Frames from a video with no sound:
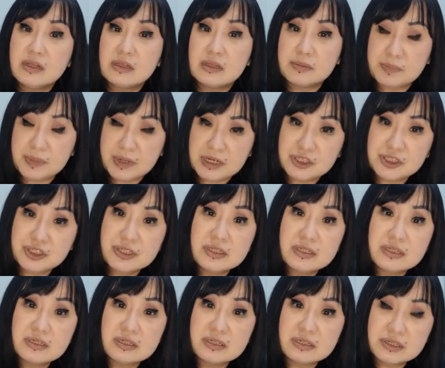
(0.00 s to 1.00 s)
the
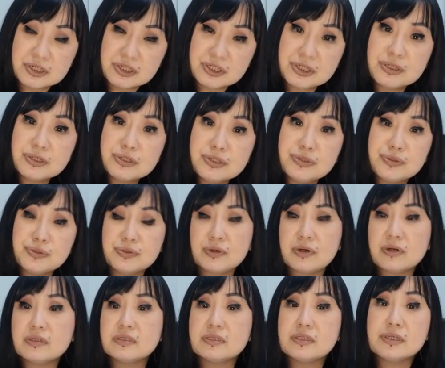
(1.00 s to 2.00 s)
patient's decision to
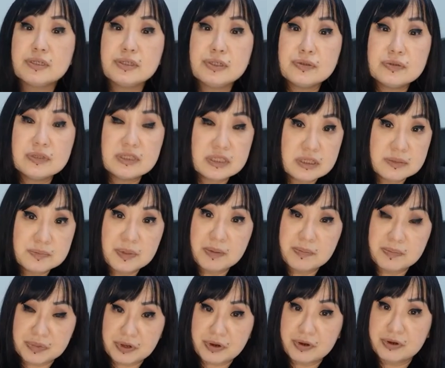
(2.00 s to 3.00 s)
continue
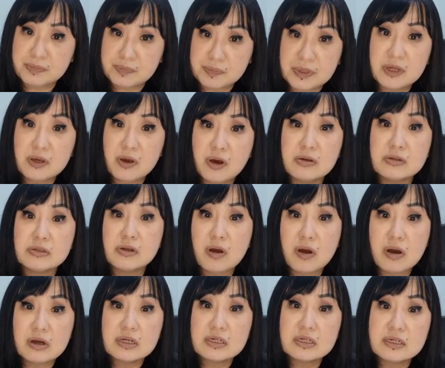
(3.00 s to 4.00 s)
CPAP therapy or
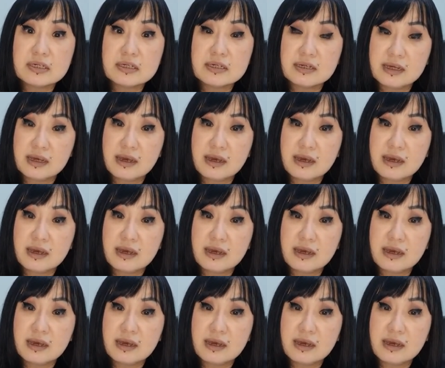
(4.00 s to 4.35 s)
not.